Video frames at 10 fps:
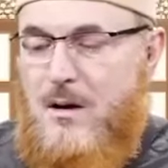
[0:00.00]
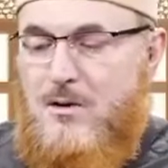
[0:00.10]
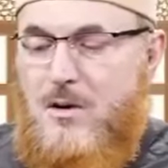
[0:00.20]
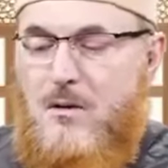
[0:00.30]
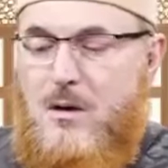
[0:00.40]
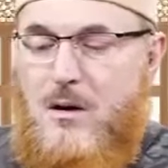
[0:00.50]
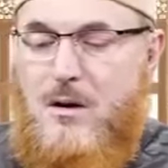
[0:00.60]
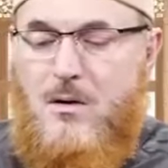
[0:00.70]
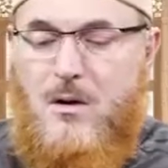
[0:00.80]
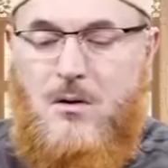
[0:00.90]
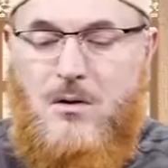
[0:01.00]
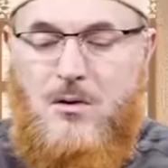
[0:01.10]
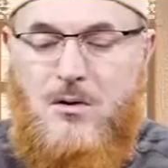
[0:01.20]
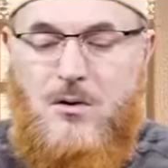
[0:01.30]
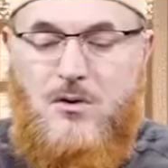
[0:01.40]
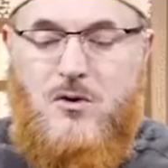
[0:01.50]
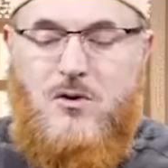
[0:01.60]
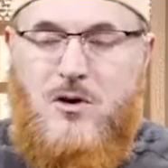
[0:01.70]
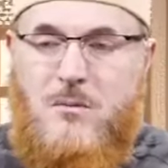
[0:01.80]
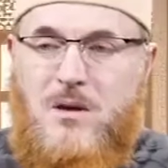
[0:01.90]
So on your
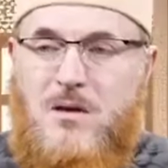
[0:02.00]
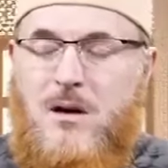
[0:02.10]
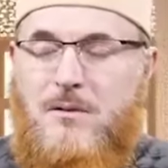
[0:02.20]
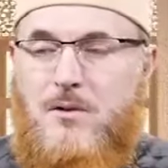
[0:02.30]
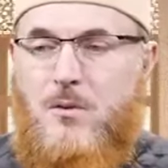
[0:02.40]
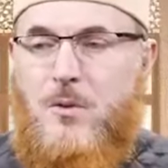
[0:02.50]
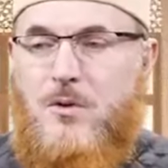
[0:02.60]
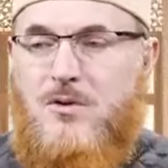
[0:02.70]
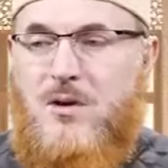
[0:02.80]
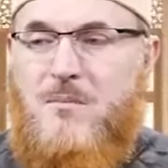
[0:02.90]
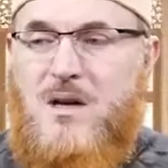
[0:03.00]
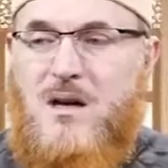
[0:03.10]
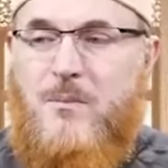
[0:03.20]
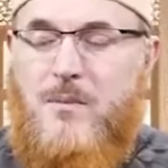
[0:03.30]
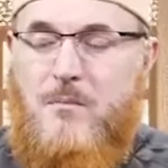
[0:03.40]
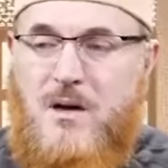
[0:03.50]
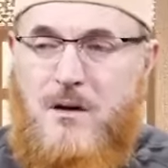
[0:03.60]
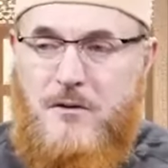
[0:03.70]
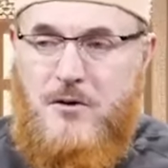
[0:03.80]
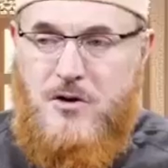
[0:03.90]
social media, if you post something
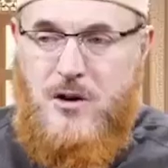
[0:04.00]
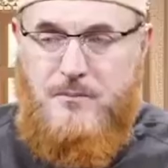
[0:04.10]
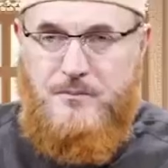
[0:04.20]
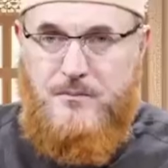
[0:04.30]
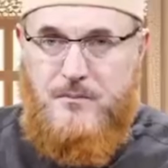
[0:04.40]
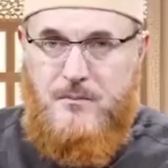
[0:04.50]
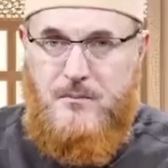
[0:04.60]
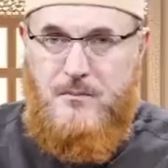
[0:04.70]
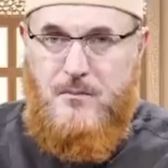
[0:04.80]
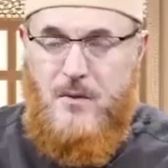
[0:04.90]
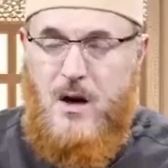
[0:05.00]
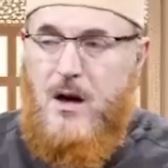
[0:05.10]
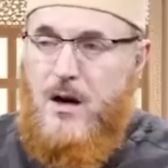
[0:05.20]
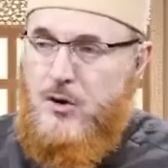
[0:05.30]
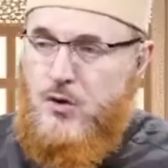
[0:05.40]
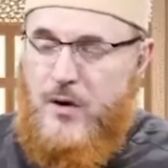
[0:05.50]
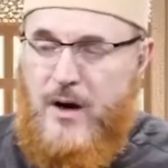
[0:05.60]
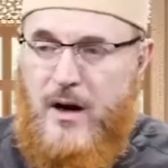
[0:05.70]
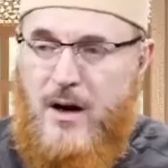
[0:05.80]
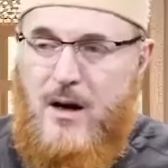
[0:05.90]
beneficial, it's
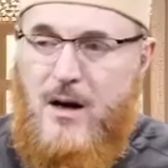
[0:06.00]
okay.